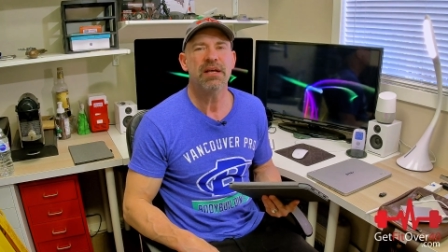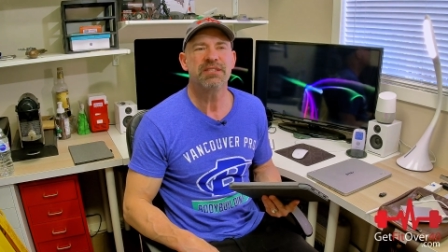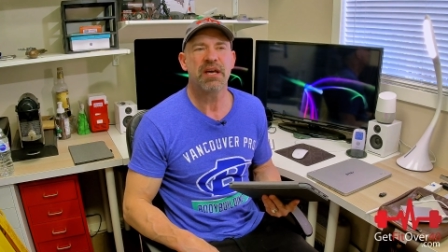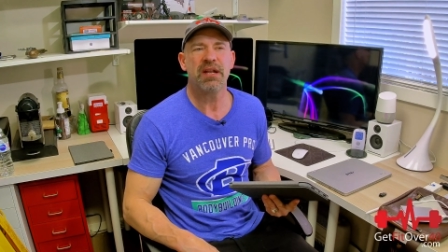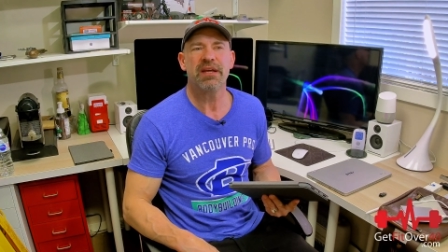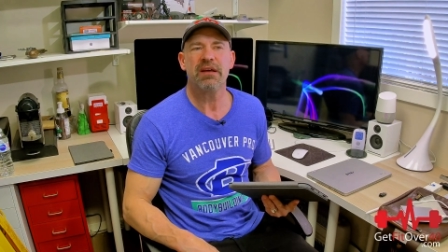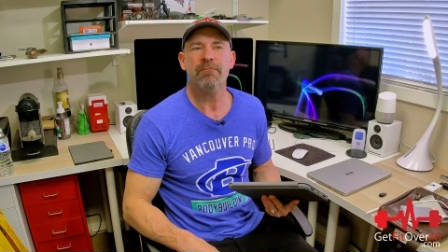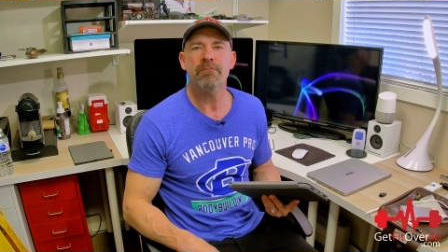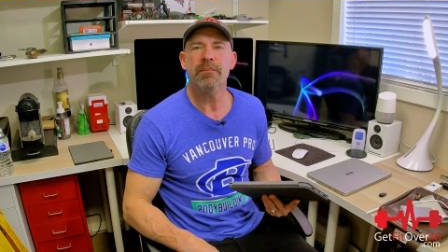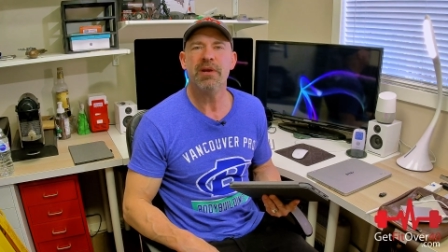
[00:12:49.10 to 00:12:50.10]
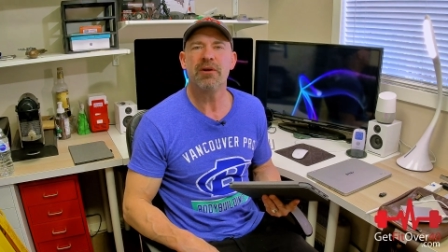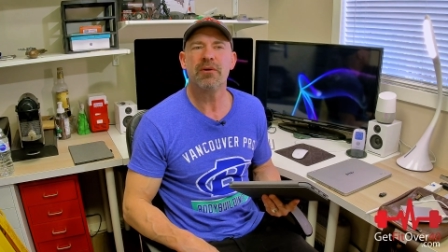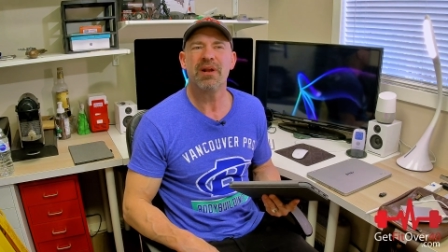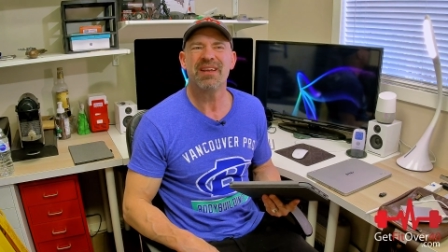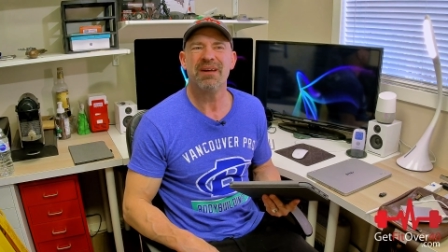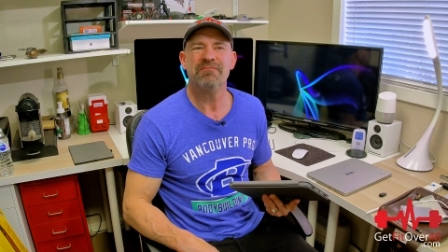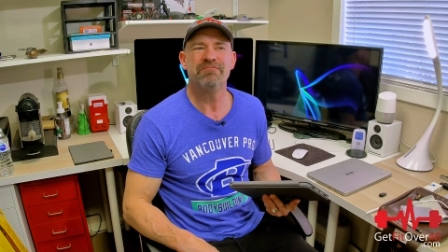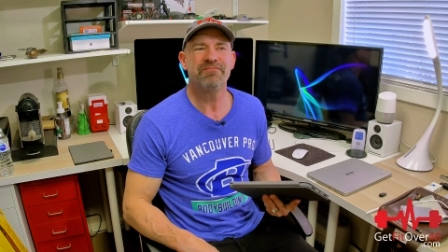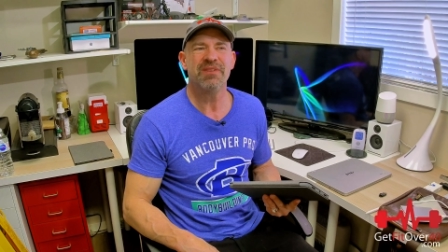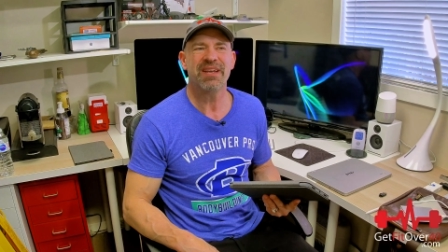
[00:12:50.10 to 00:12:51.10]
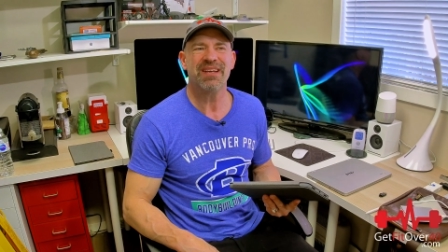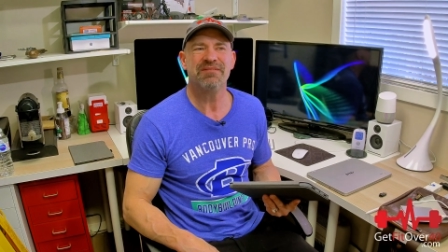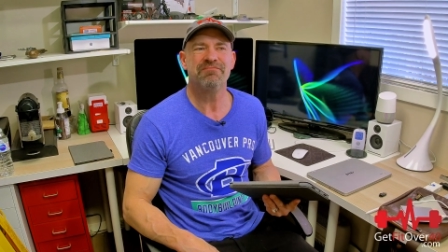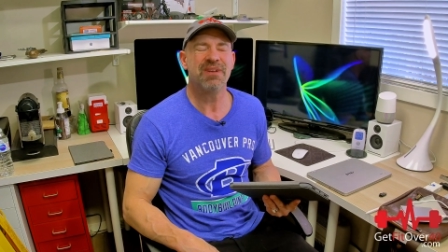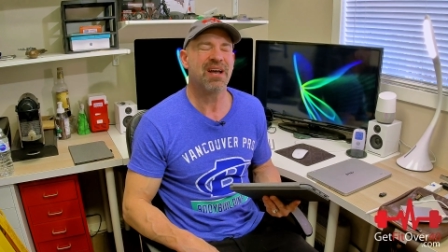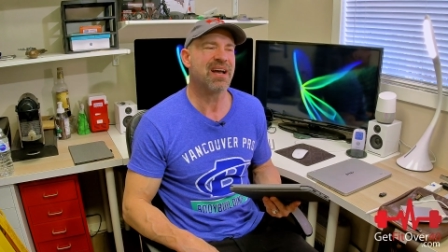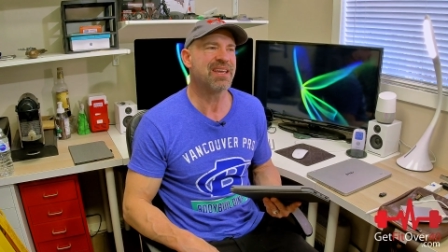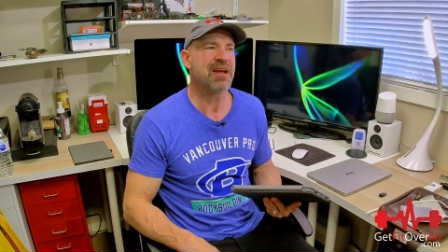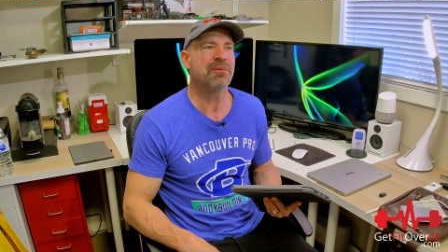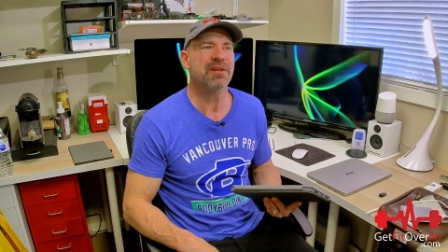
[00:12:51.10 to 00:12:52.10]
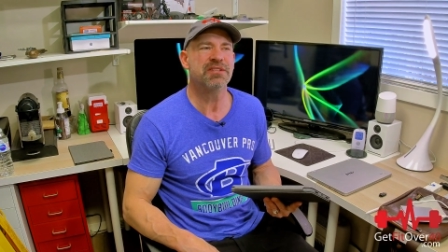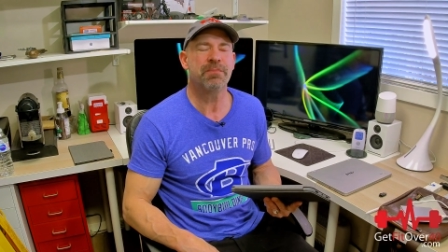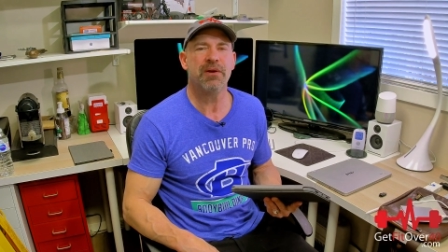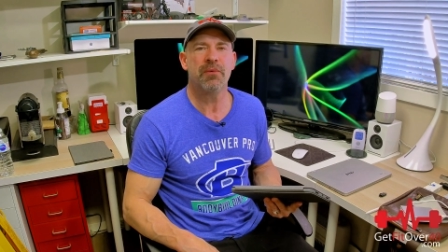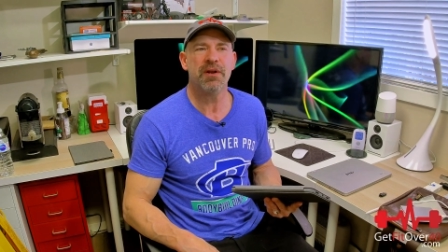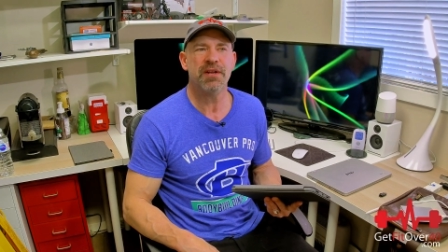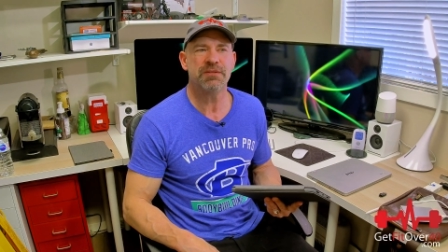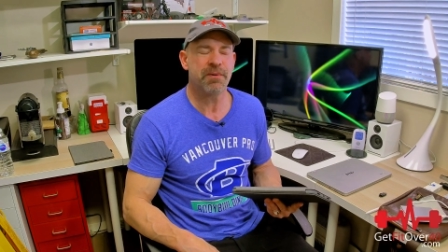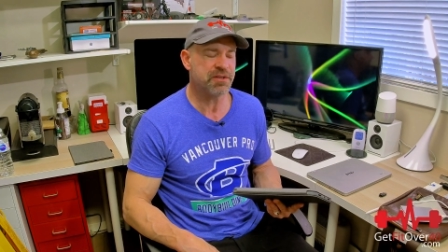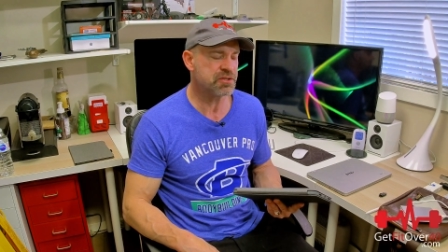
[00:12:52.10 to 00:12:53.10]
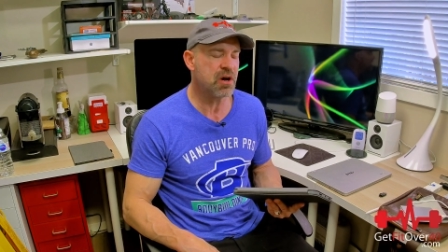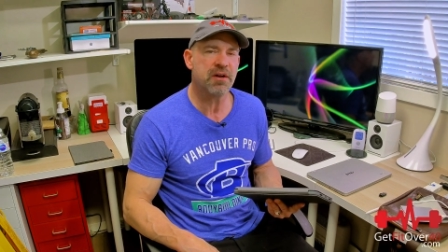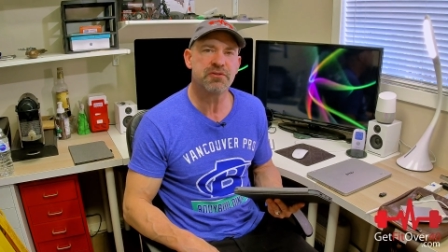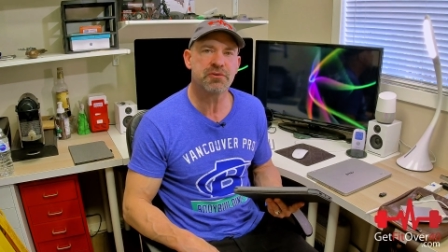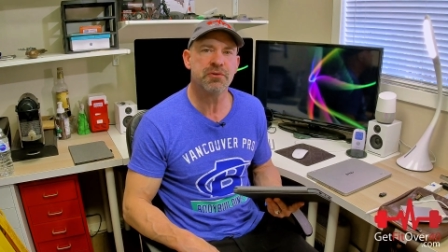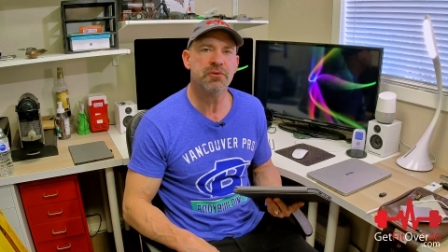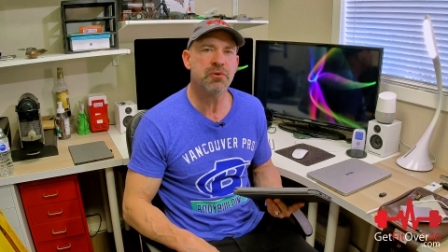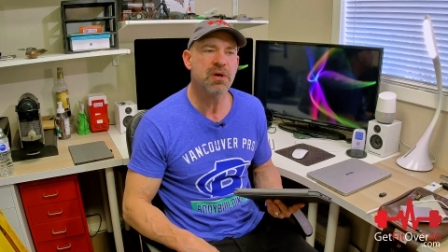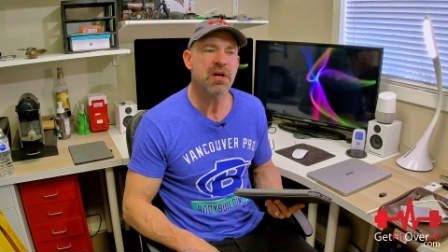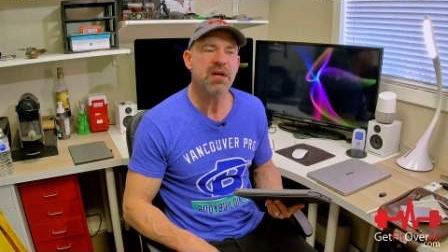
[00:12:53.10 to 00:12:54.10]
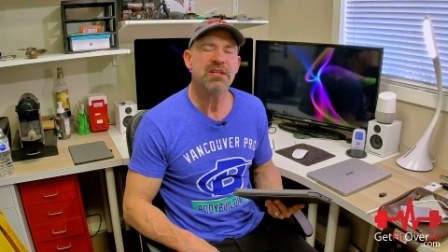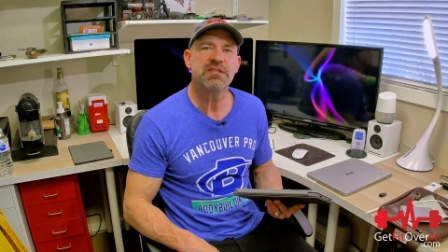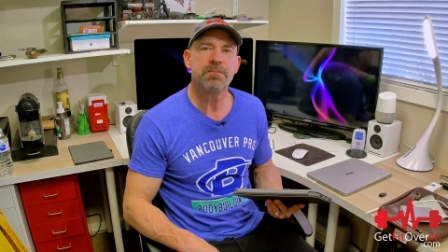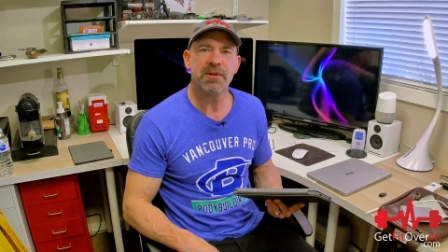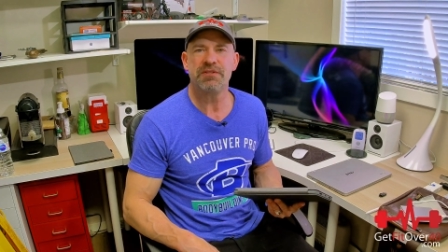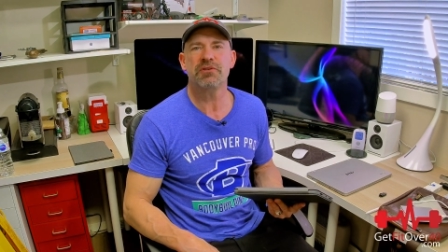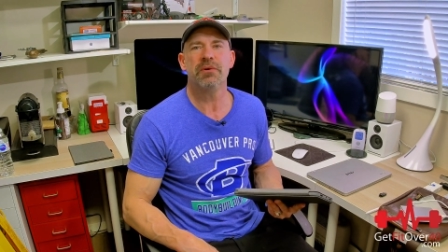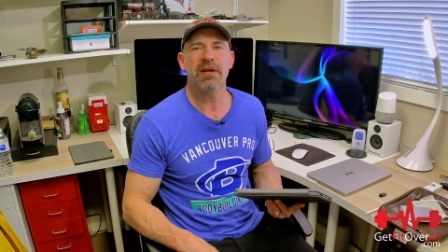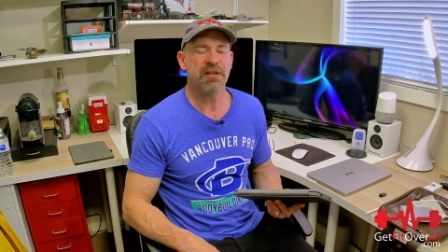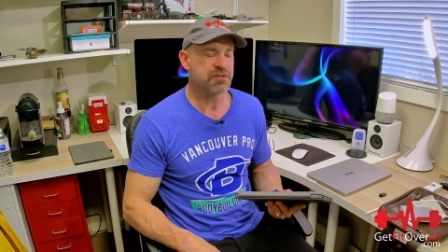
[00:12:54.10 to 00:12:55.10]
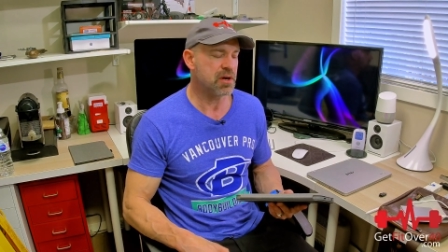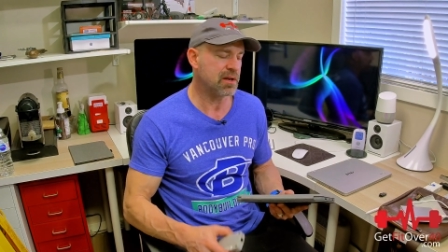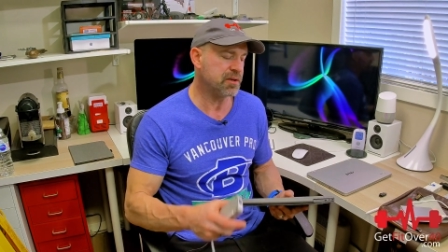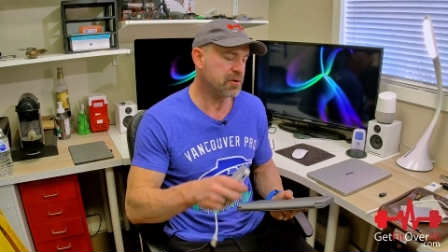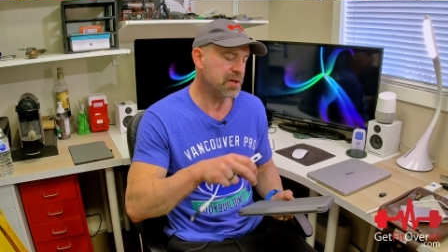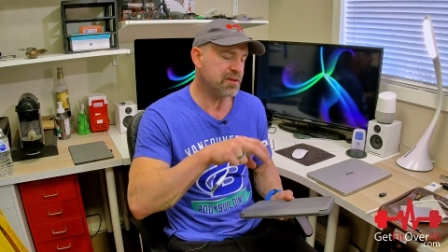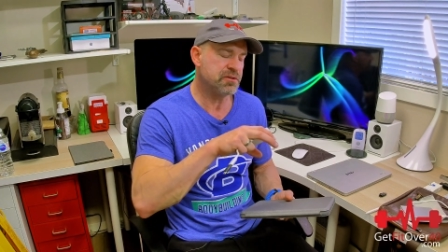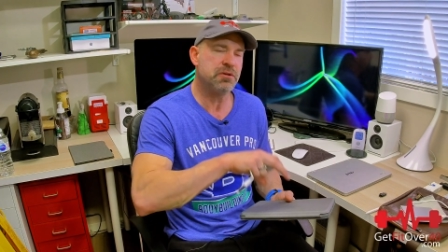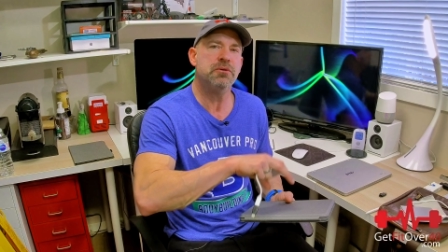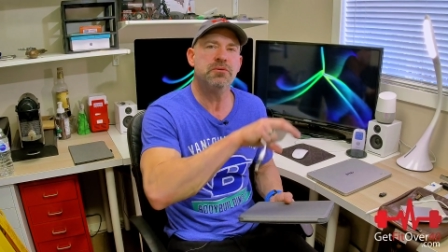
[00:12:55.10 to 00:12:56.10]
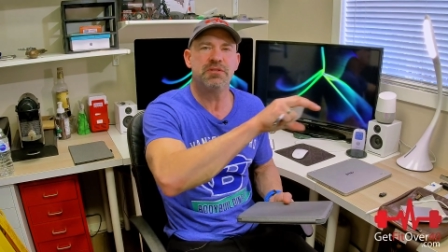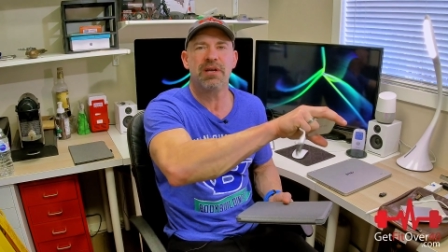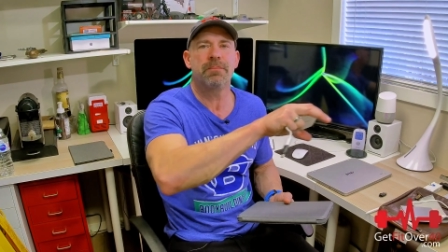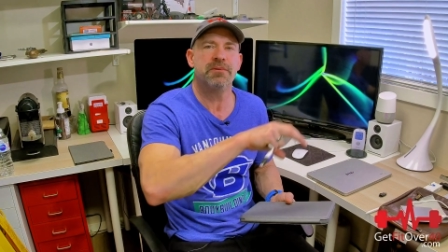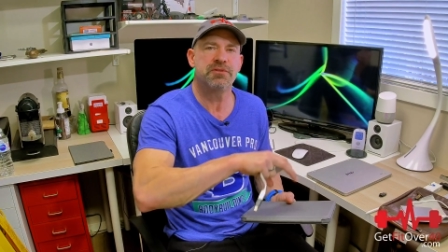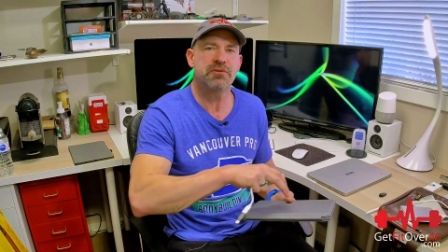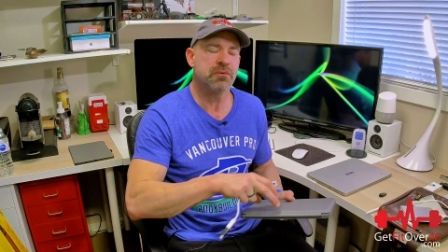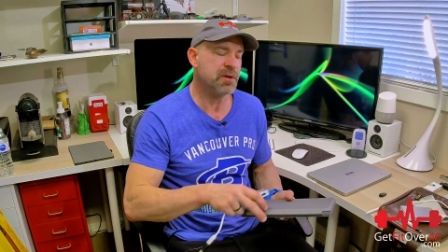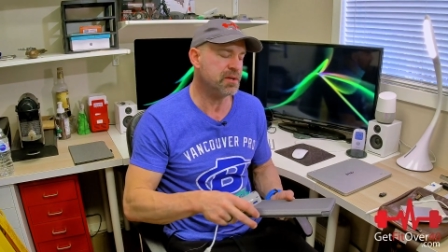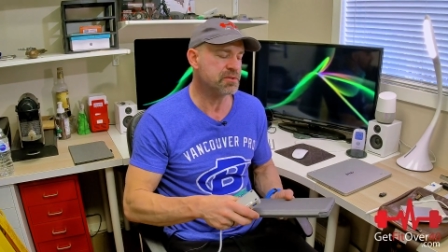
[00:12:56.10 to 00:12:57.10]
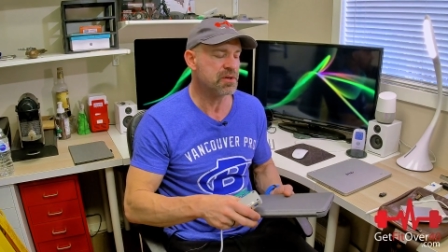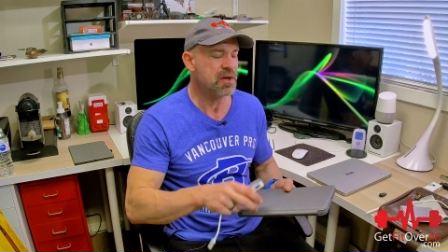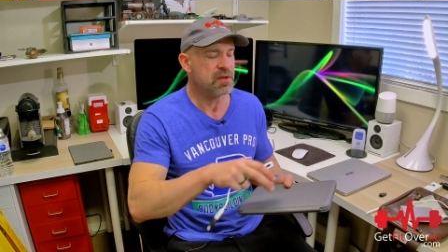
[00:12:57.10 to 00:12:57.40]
It's kind of like a mirror, like a, like a, I can't really explain what it is, but it's not true split screen. It's not like you get two separate screens.